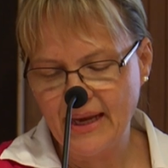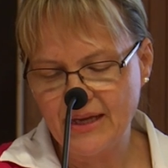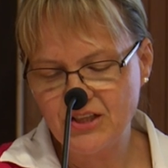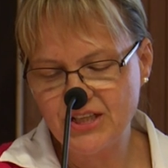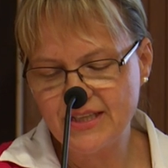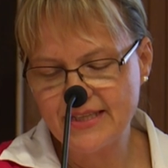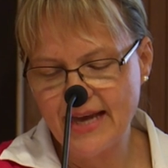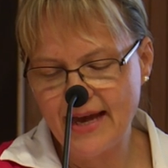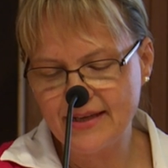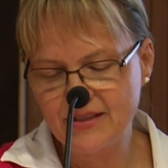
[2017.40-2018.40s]
And she
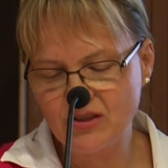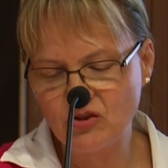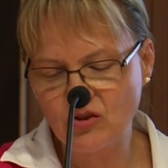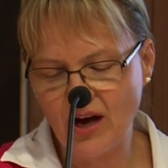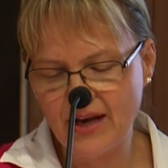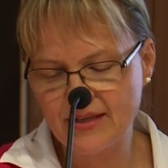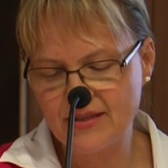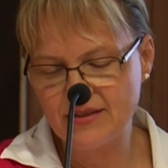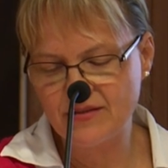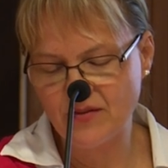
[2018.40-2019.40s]
said,
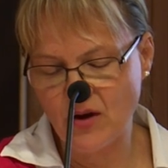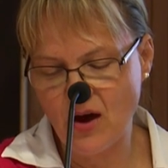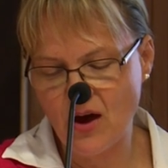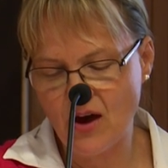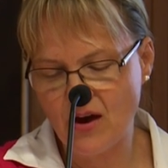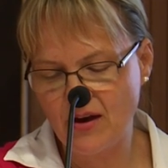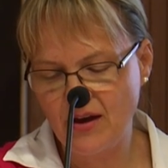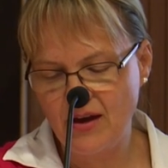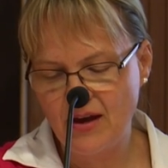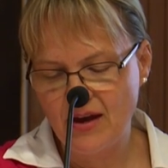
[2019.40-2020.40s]
Christ for her
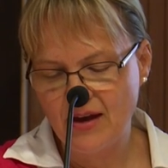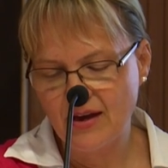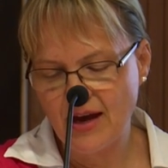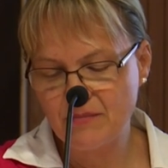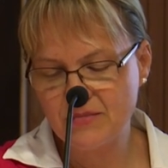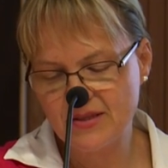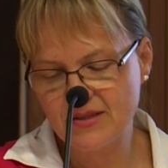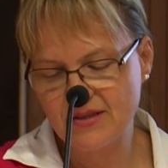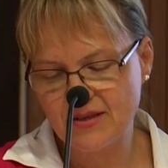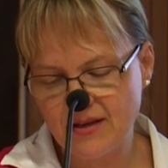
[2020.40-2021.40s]

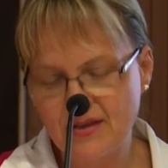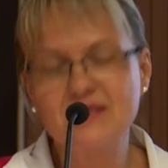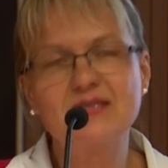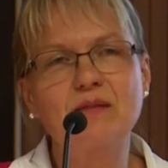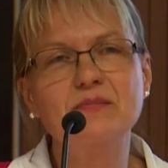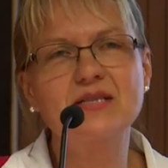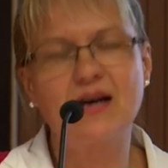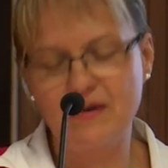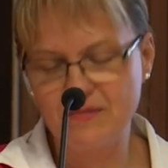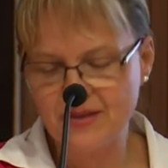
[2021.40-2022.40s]
comes
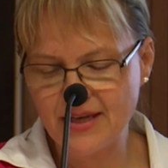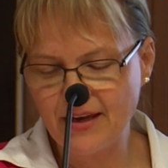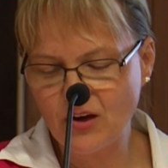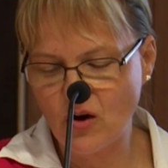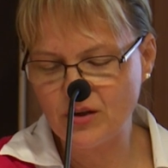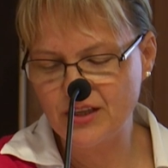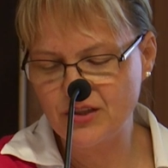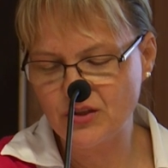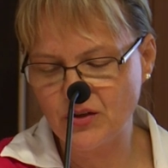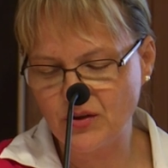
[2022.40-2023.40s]
sometimes
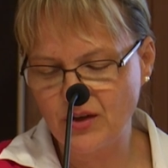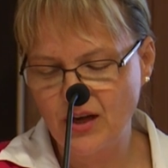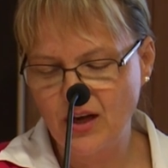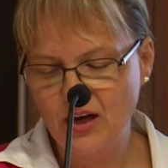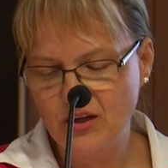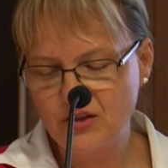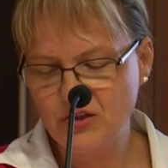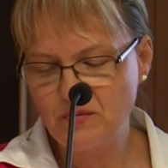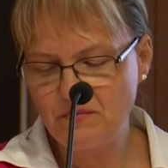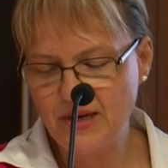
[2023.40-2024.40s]
incognito
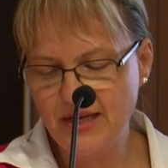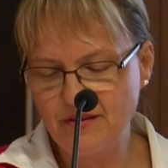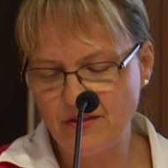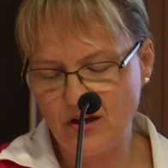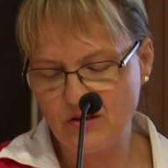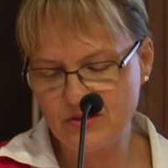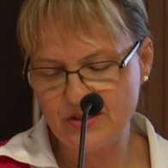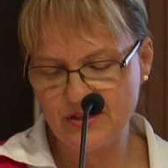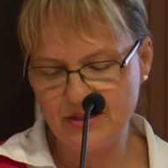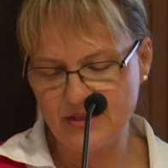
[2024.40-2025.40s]
to meet
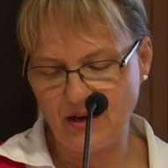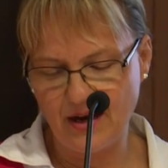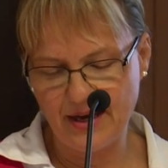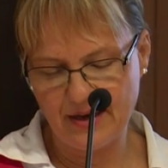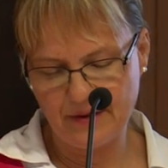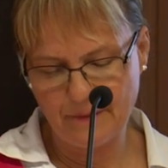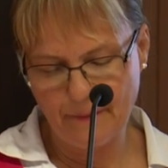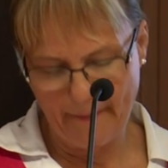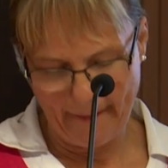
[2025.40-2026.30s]
those dying.